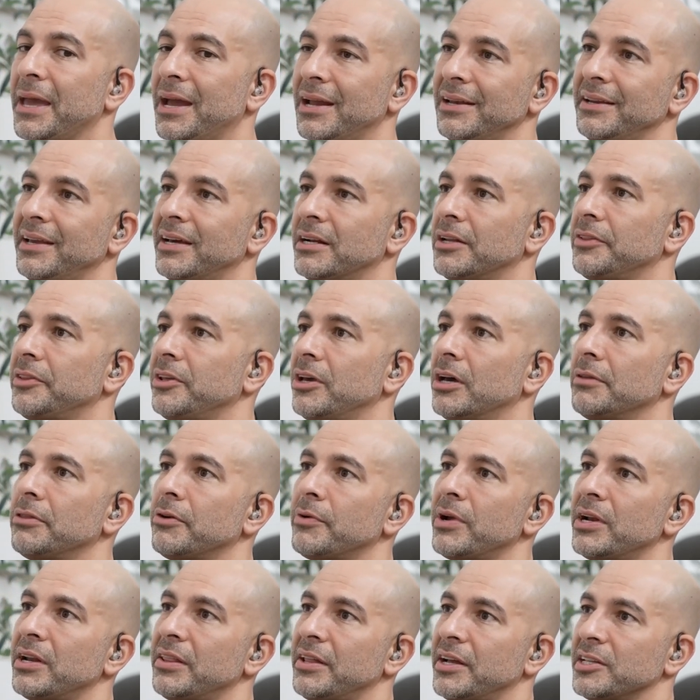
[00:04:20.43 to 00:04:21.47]
And yet at the
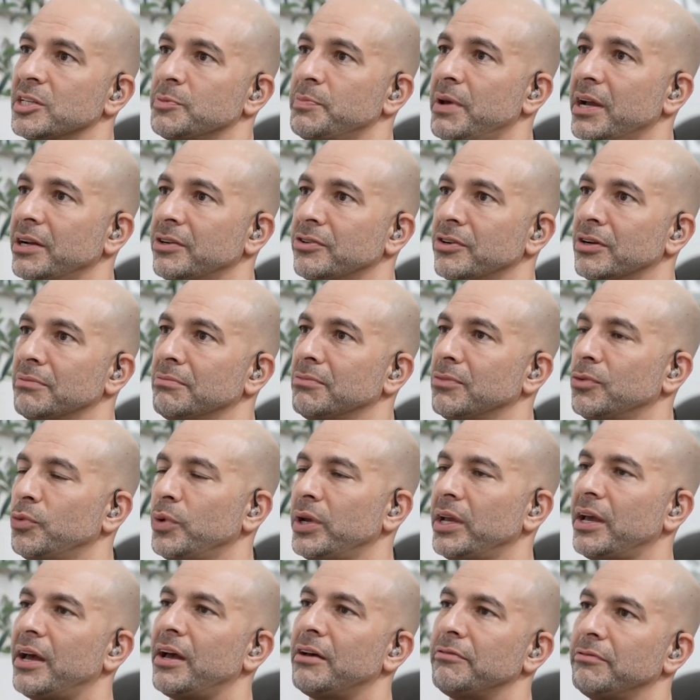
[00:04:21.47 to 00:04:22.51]
other end of that spectrum,
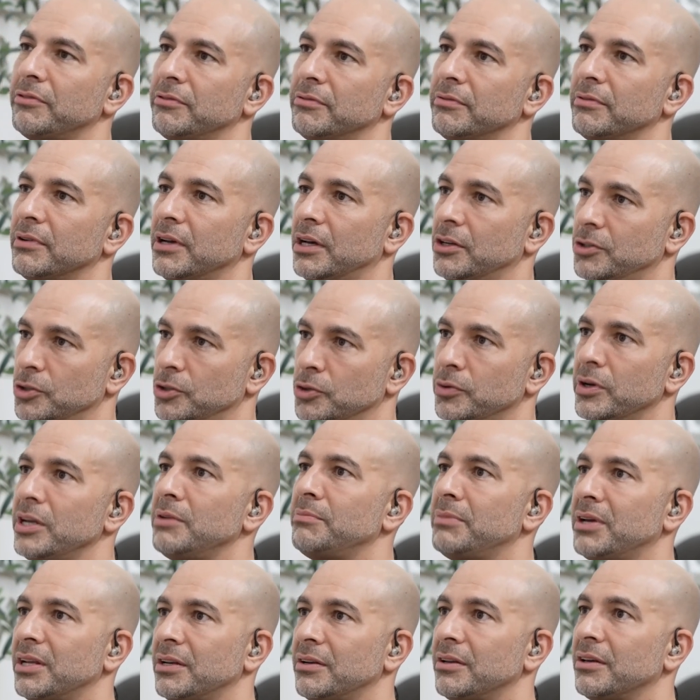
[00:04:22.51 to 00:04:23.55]
we have a
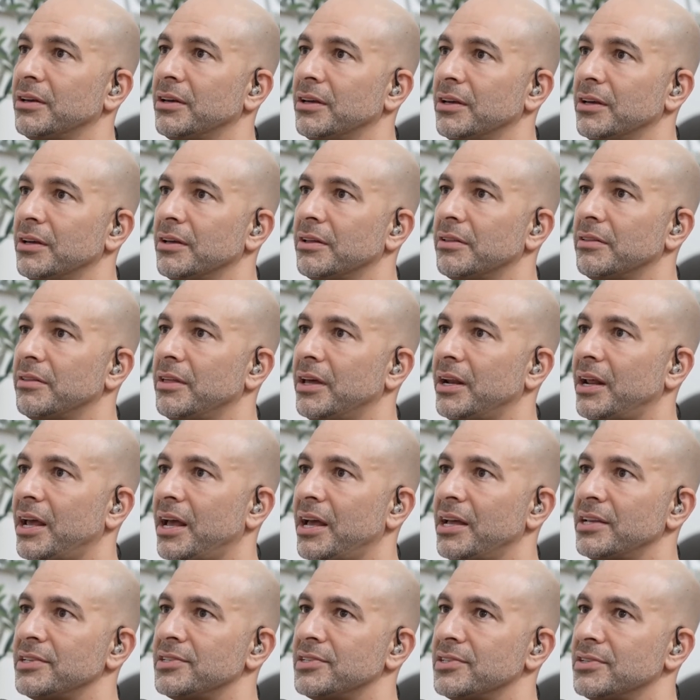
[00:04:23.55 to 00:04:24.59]
treatment that
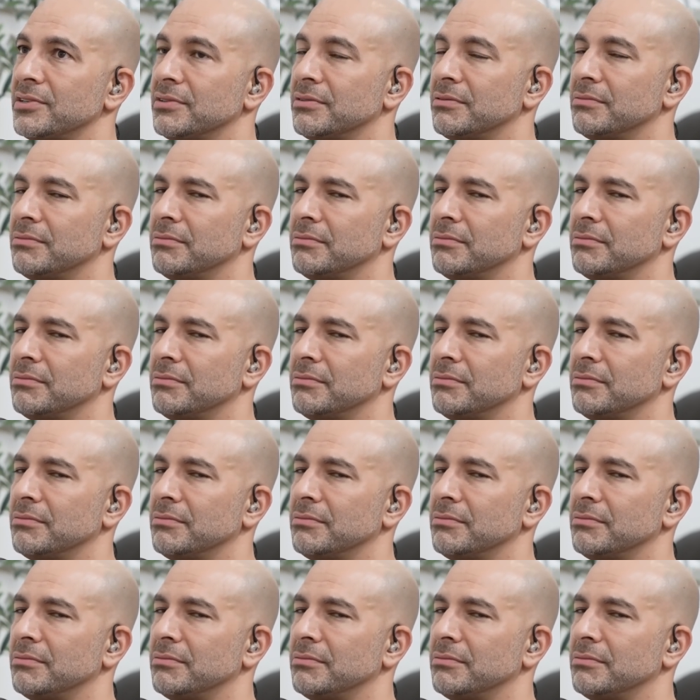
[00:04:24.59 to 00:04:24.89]
has